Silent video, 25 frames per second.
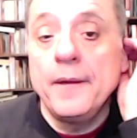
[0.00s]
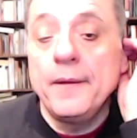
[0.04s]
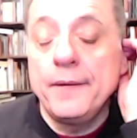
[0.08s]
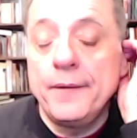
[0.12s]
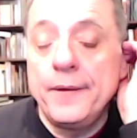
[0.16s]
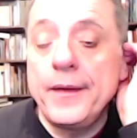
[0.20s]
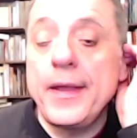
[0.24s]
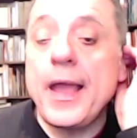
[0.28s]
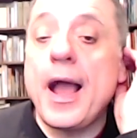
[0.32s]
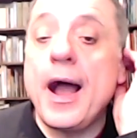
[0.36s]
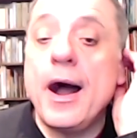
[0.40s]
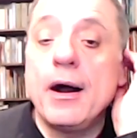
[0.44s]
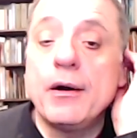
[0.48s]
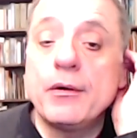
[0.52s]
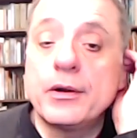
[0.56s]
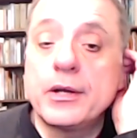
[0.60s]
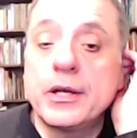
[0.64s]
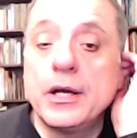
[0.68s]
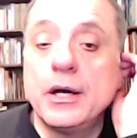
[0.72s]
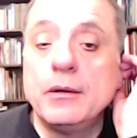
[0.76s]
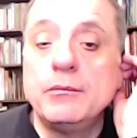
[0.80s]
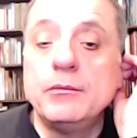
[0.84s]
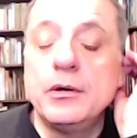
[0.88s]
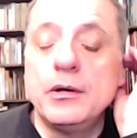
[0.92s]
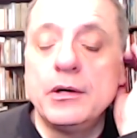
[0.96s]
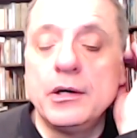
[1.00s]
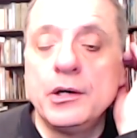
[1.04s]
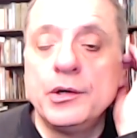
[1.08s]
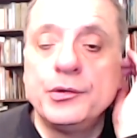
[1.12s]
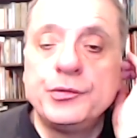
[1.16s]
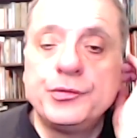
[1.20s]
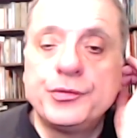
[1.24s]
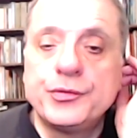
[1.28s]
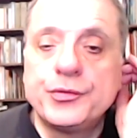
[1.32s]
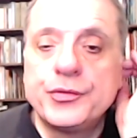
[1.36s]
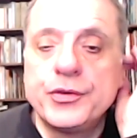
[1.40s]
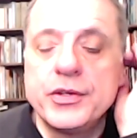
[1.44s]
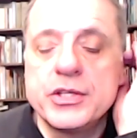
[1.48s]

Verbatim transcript: the outcome of